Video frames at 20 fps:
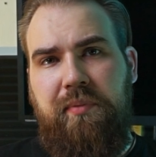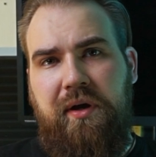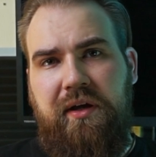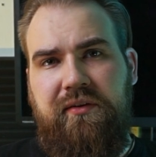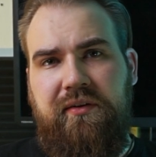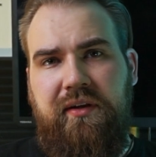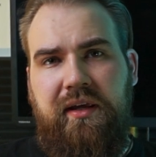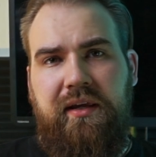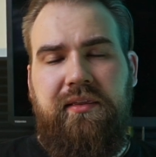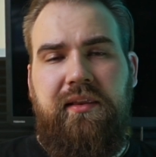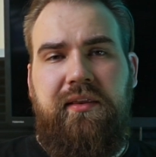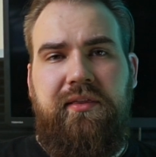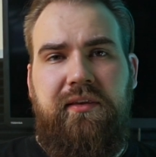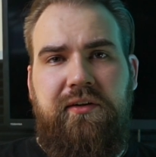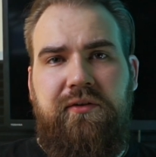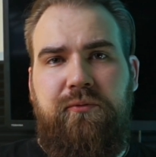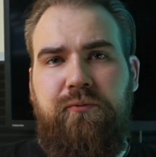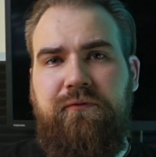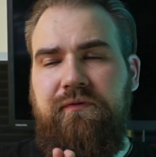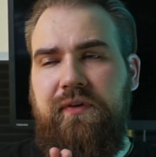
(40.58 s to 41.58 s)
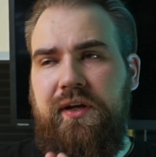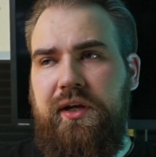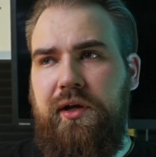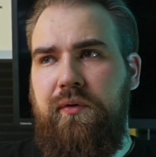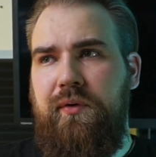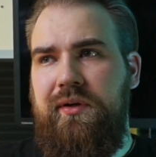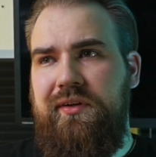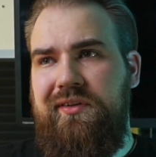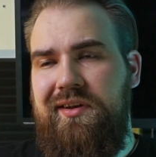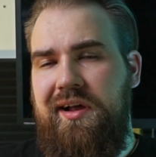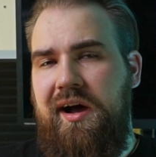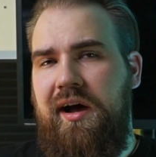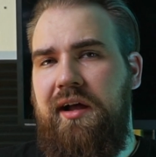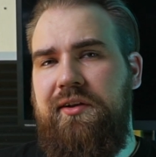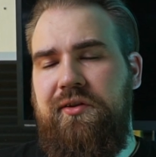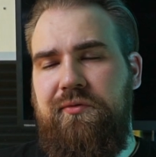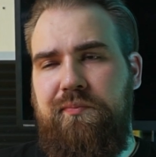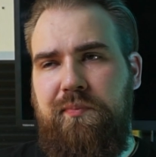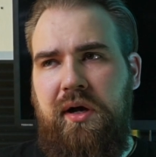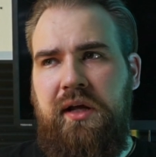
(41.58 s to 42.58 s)
by saying that this video is not
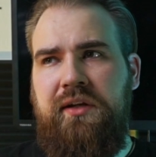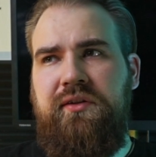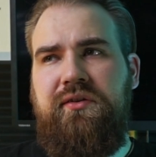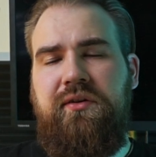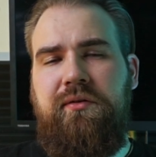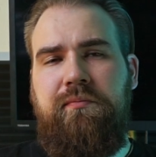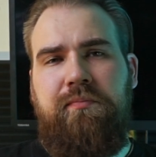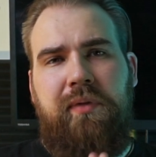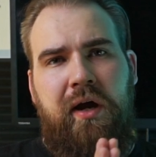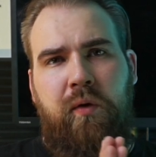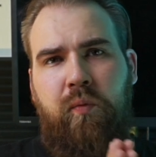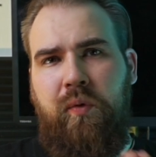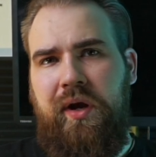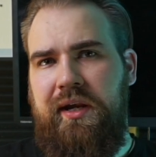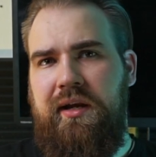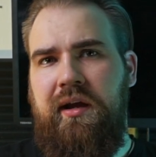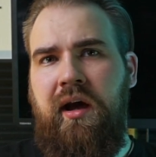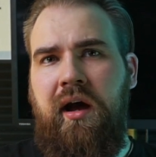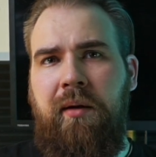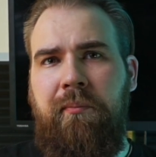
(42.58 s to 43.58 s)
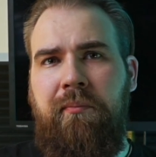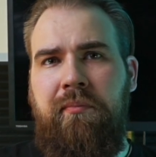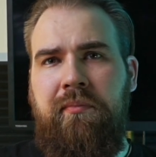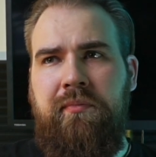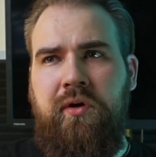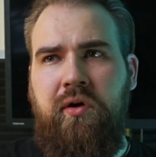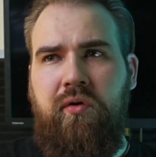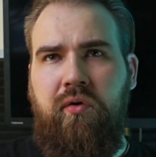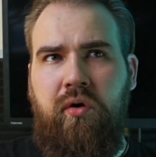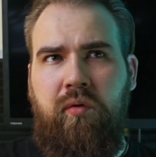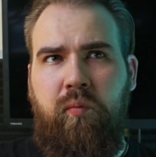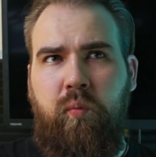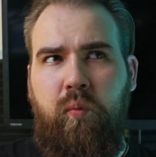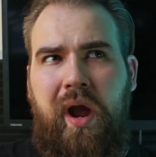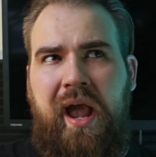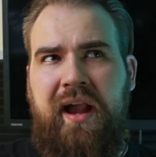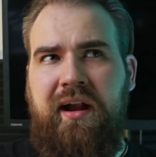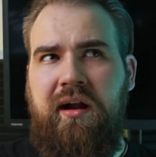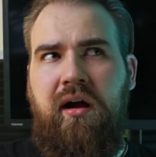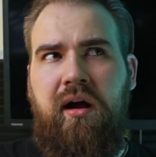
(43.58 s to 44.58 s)
sponsored by Wacom or
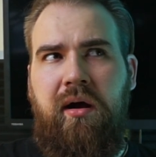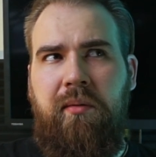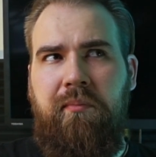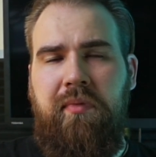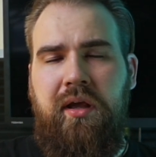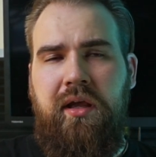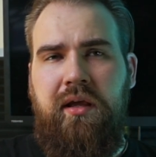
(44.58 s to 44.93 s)
Wacom.